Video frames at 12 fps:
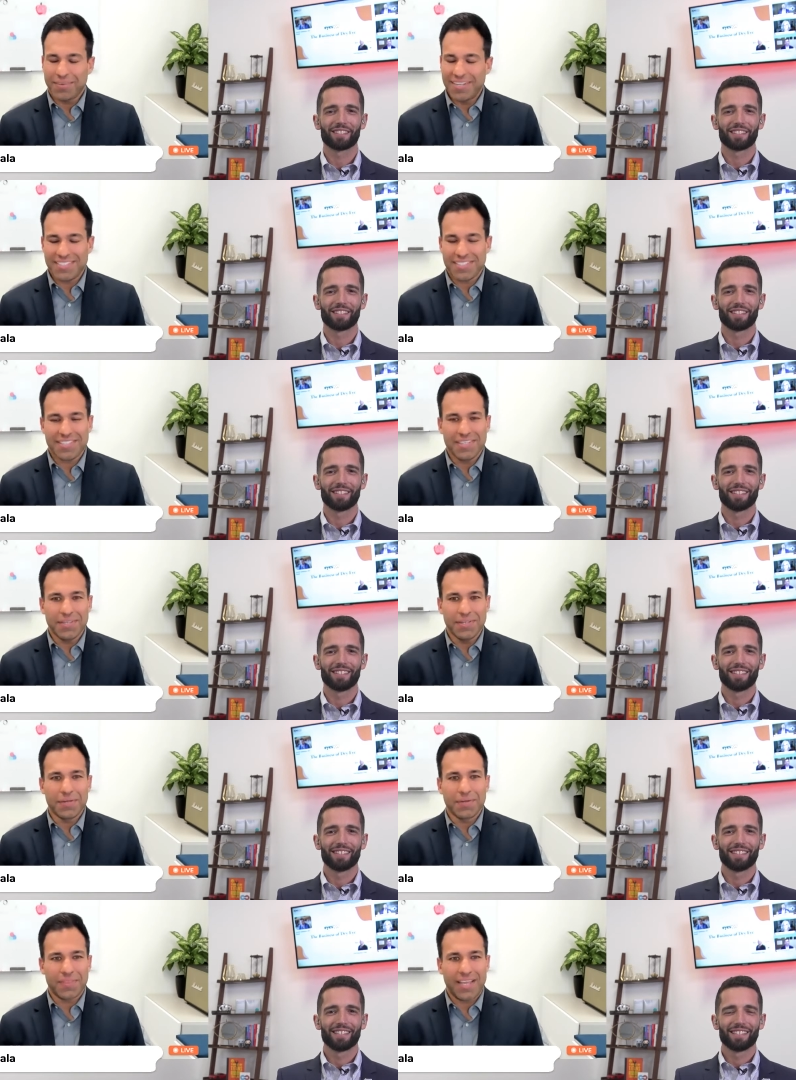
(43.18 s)
Speaker 1: Great to see
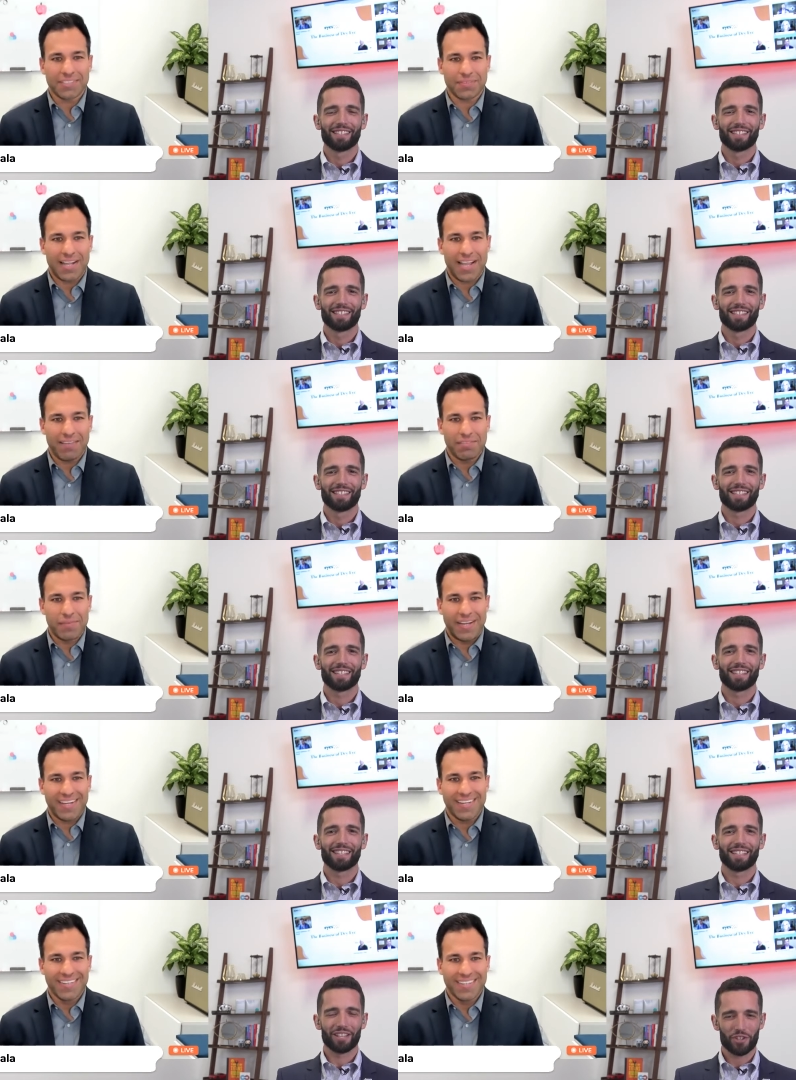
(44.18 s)
you. Thanks for having
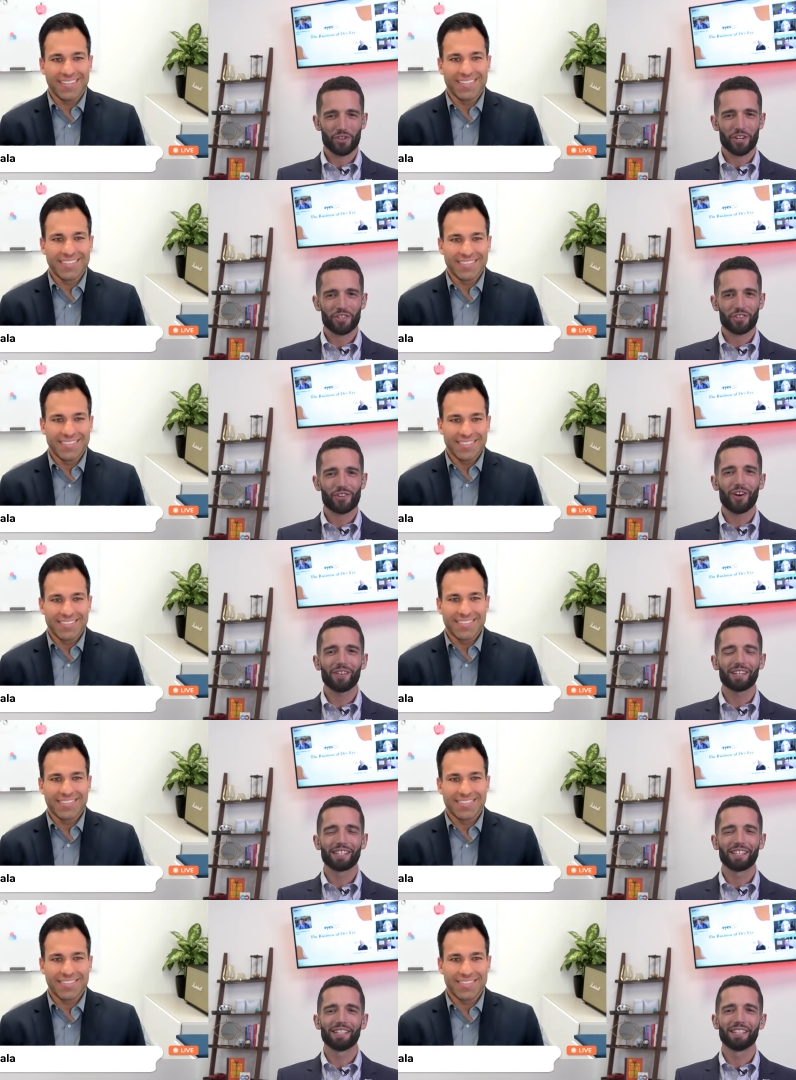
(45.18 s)
me.
Speaker 2: You enjoying the show?
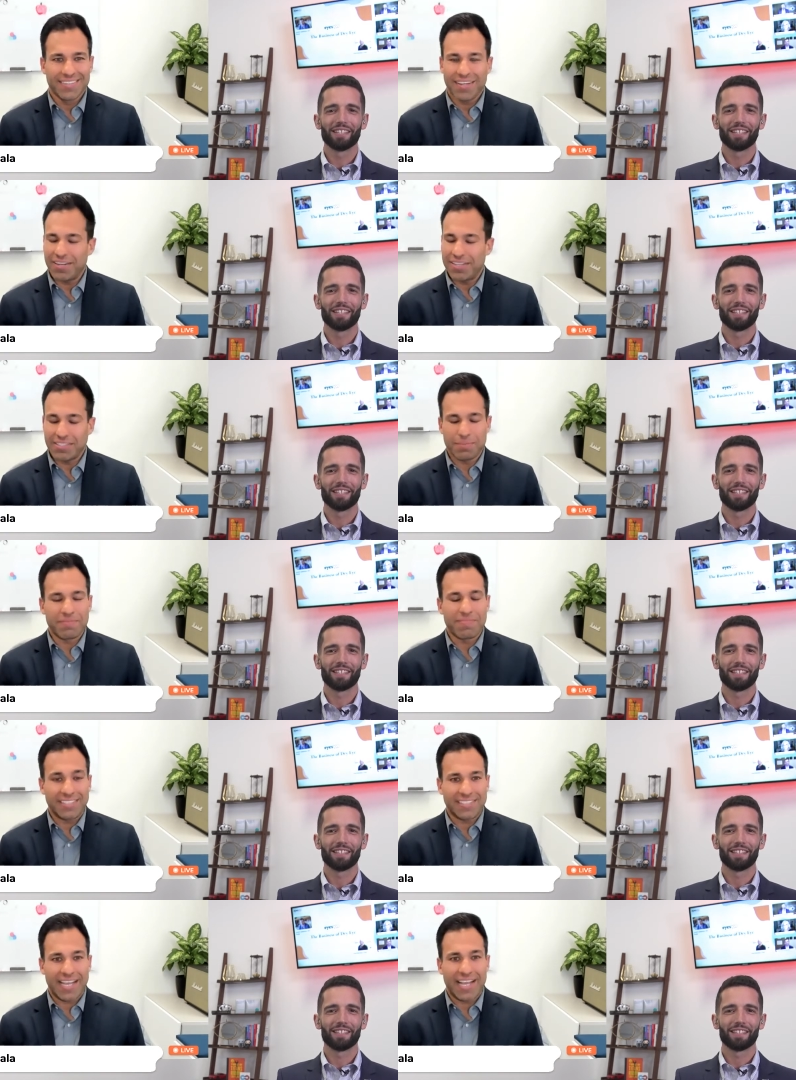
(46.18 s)
Speaker 1: It's been
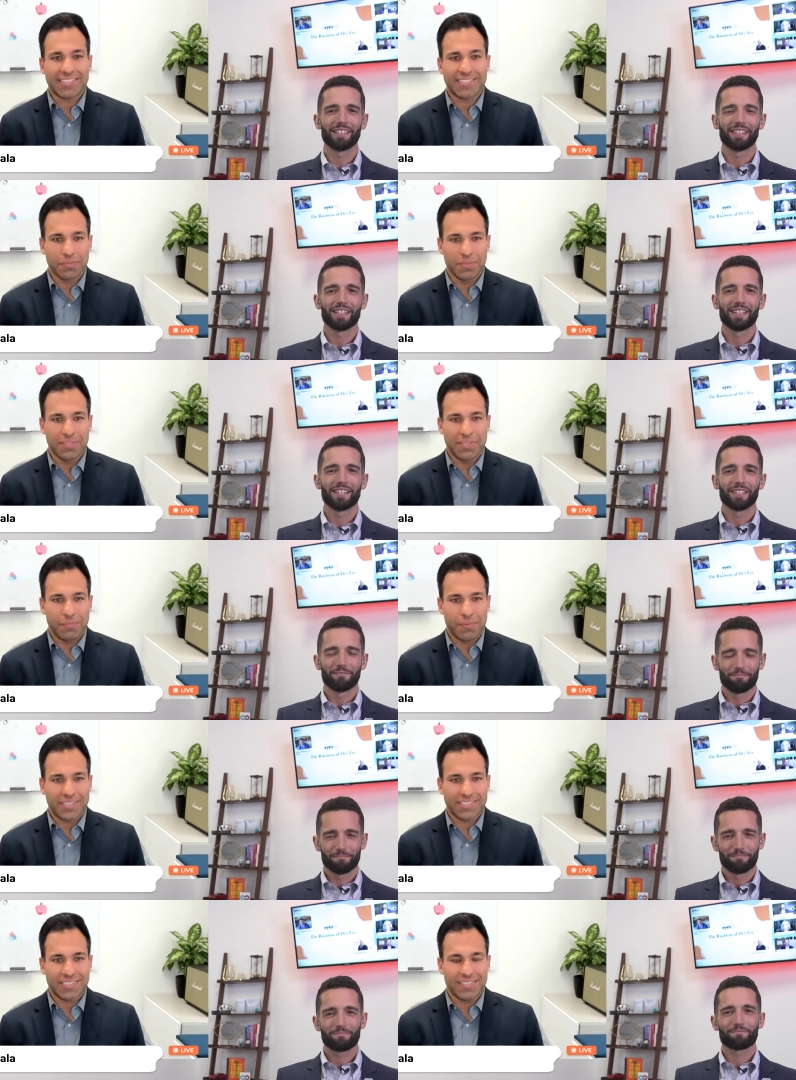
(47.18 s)
fantastic, really
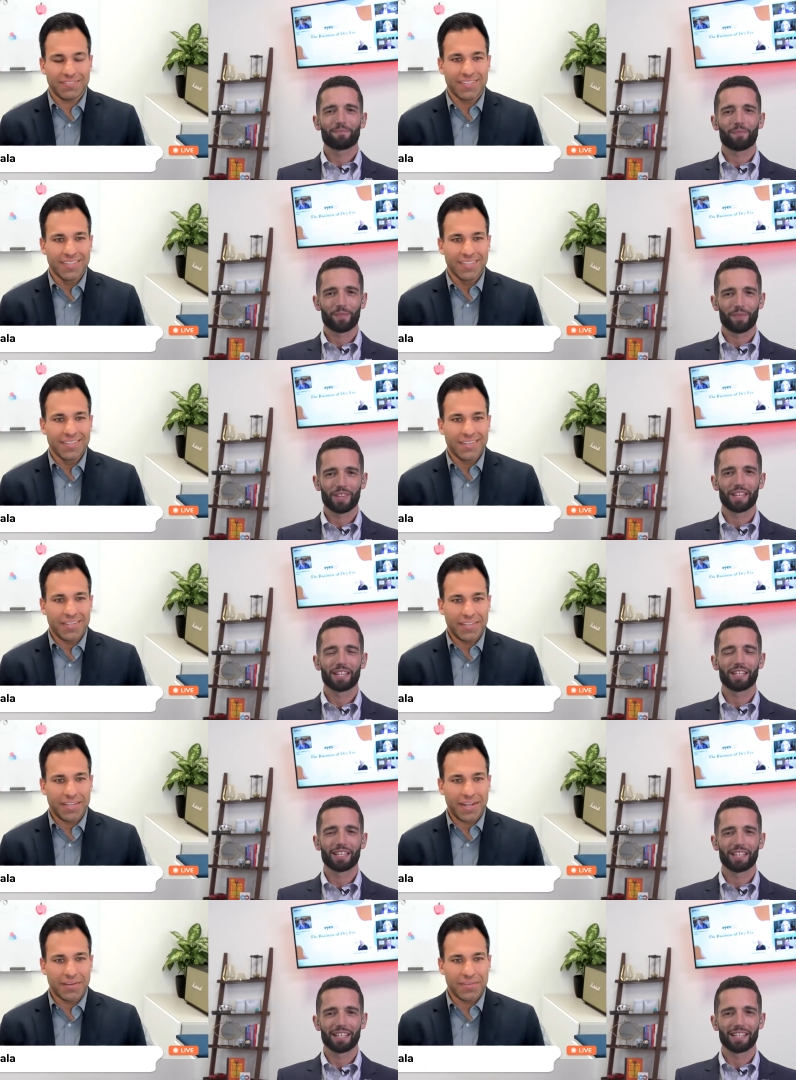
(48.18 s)
impressive. I
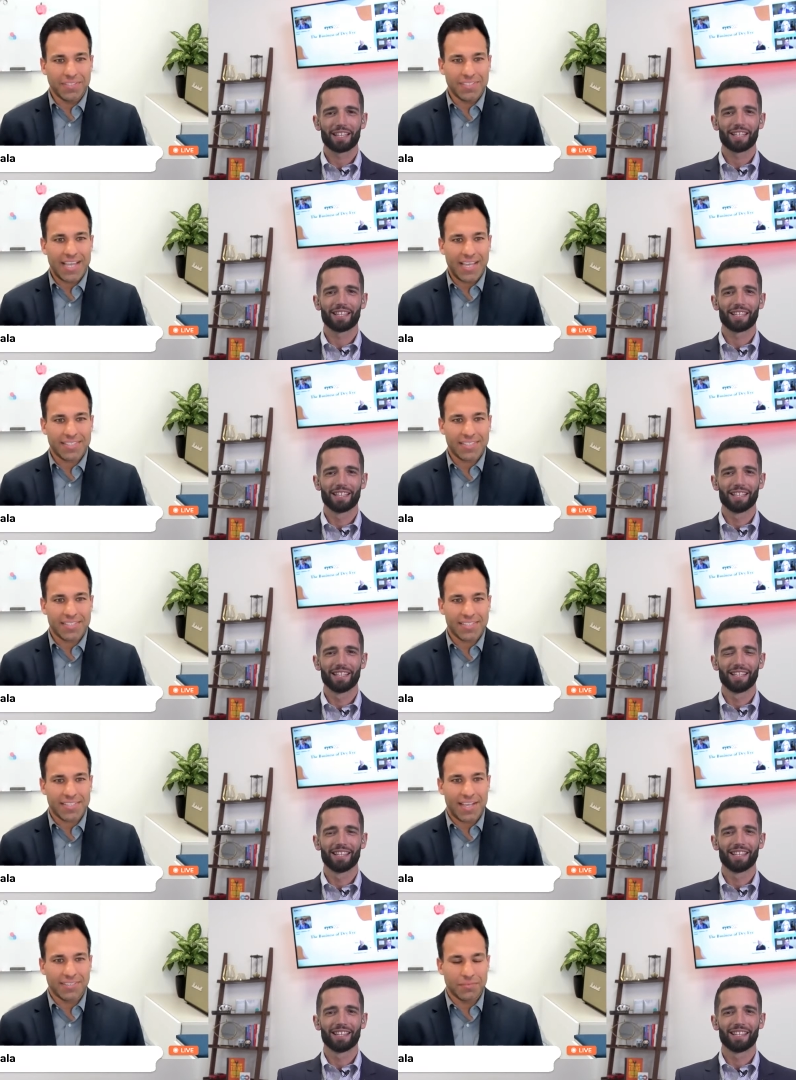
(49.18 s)
think I heard the stat
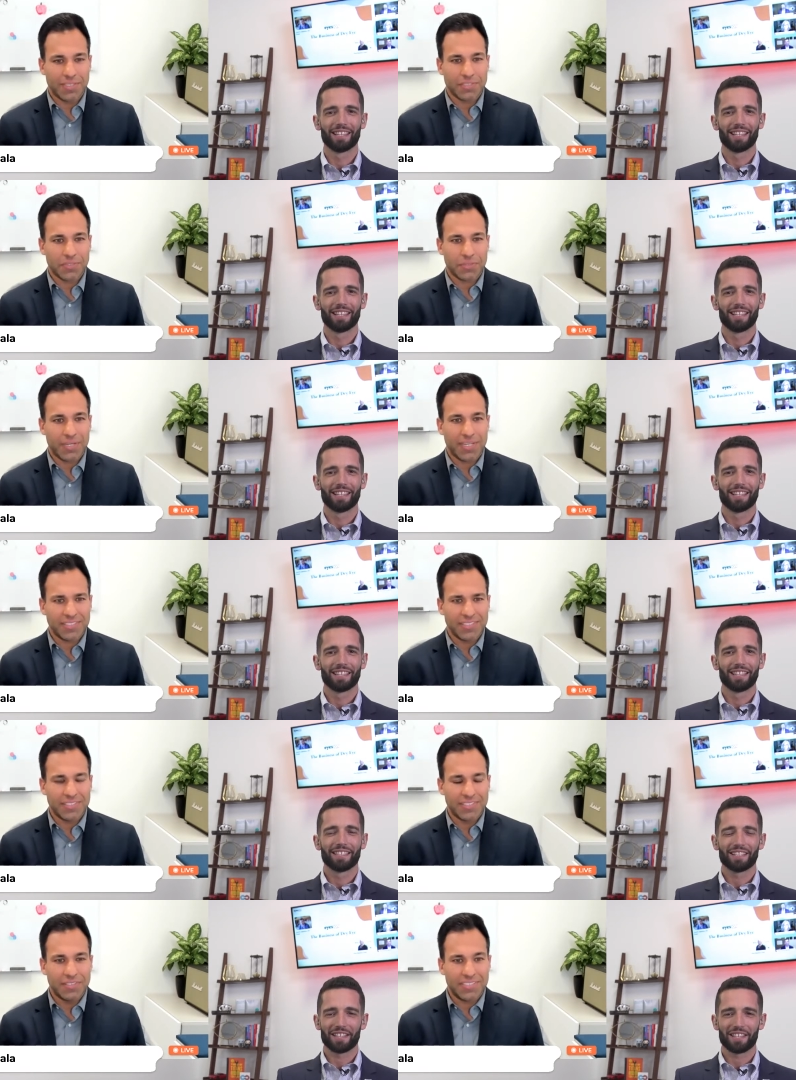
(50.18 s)
6,000 registrations,